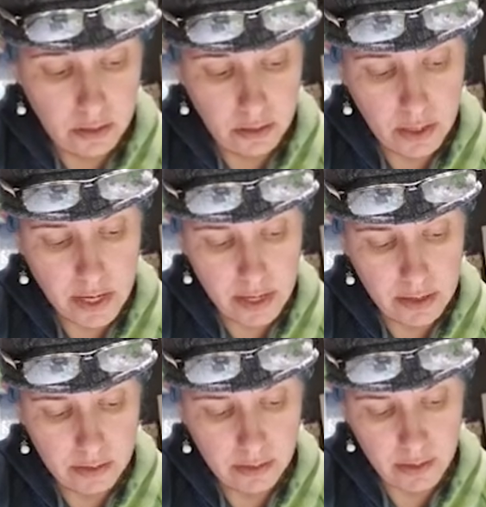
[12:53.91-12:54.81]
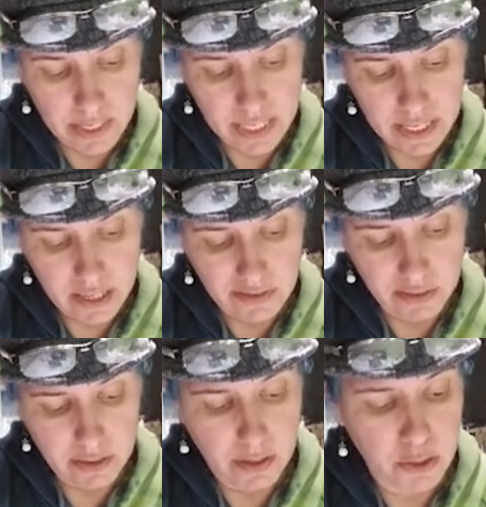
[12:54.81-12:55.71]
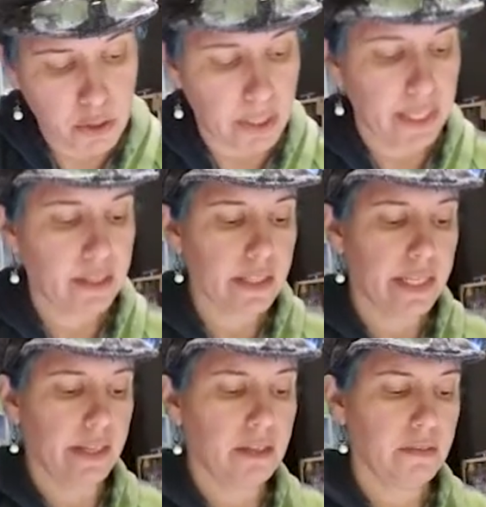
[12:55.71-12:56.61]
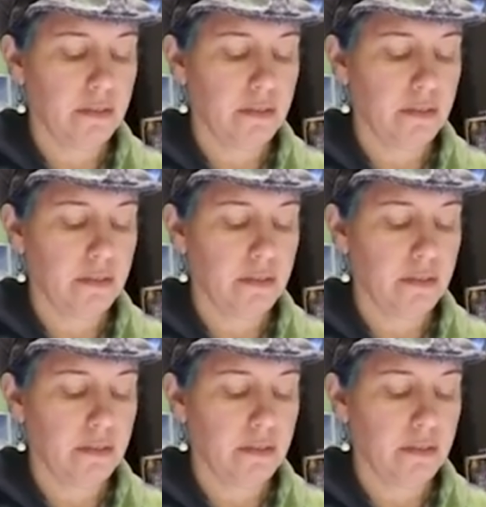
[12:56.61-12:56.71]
Okay, so I have a triangle here.